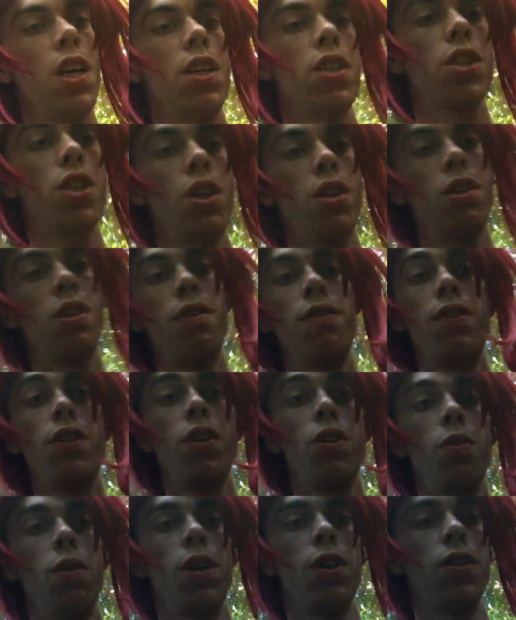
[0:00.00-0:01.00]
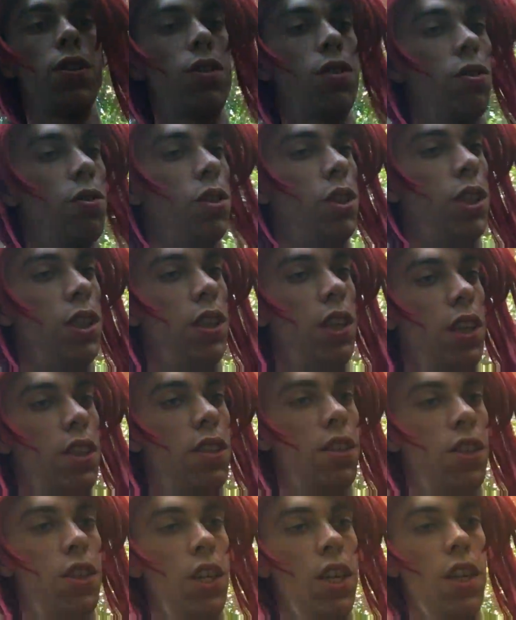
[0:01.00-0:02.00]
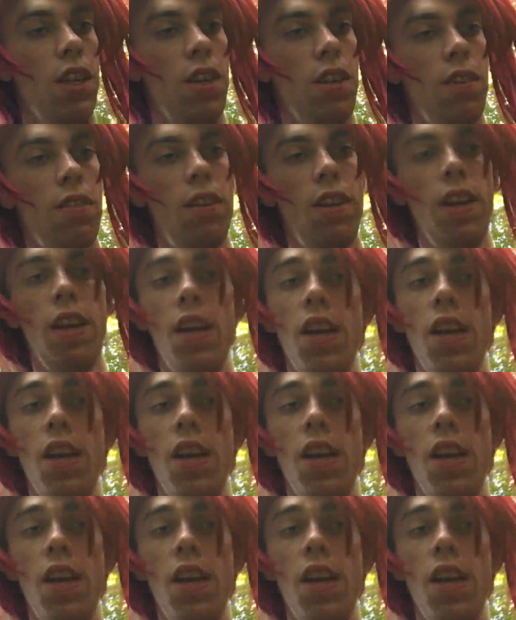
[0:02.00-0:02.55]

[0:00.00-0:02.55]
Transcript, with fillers: So if you want to see that channel,